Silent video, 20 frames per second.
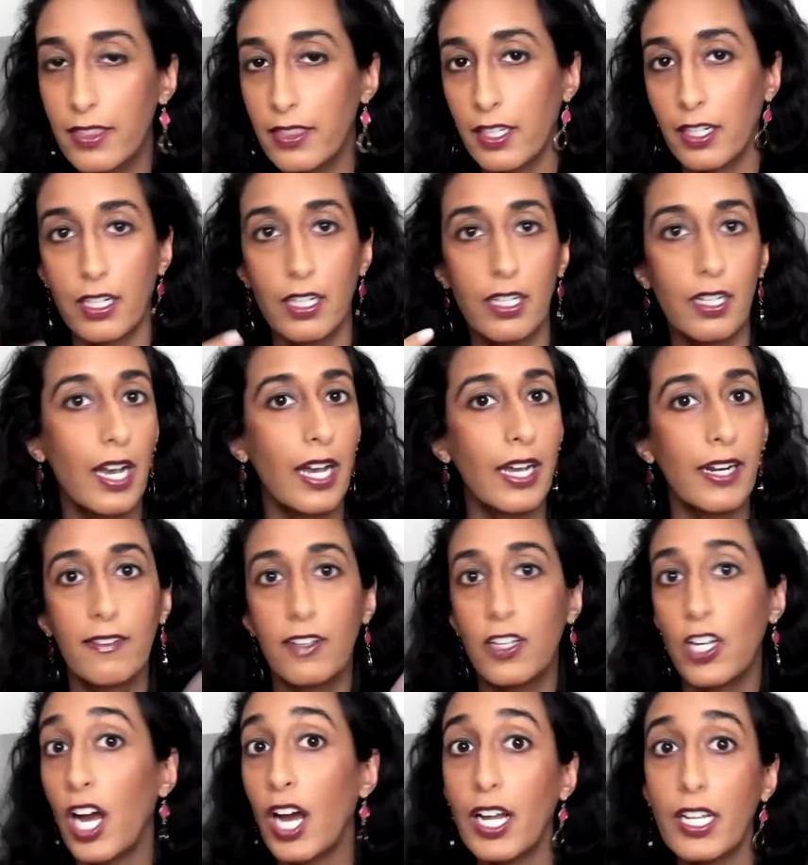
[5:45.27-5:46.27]
They're kind of
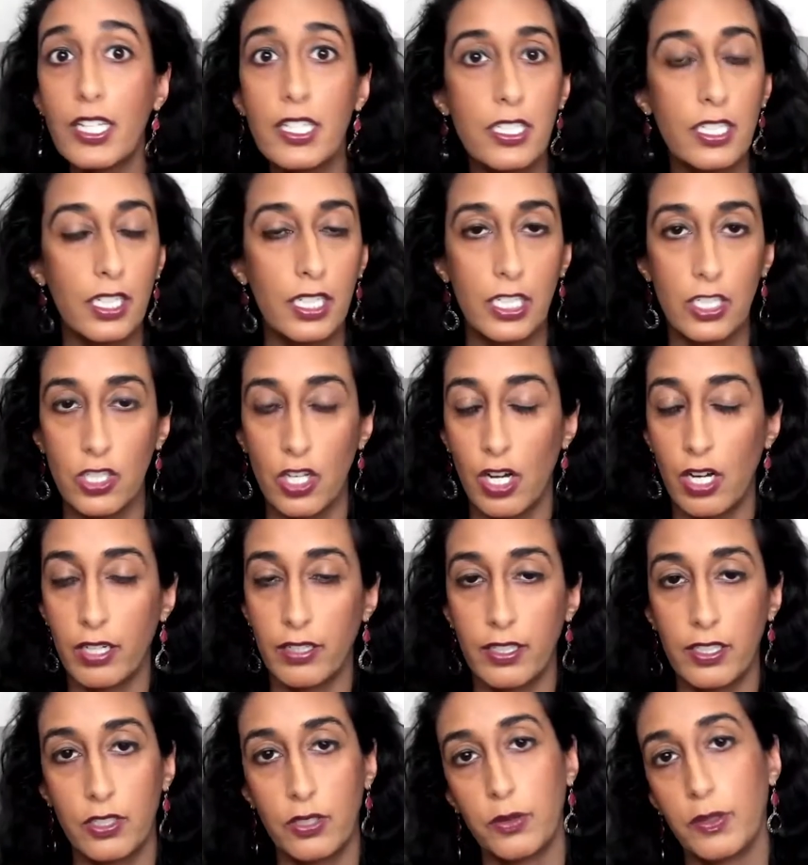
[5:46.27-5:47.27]
constantly
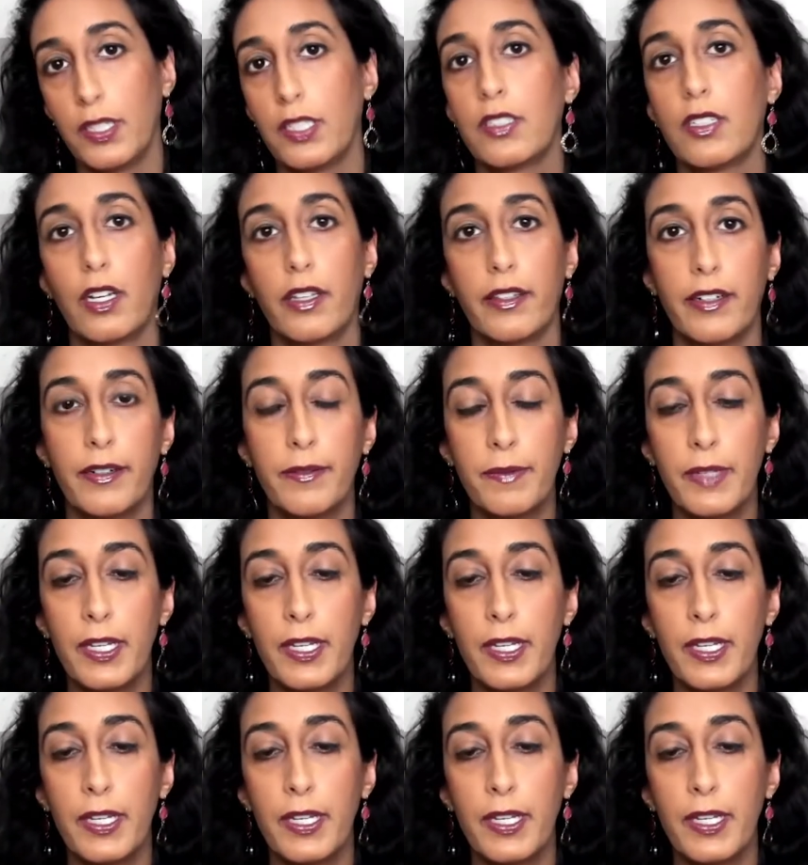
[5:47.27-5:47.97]
talking to each other.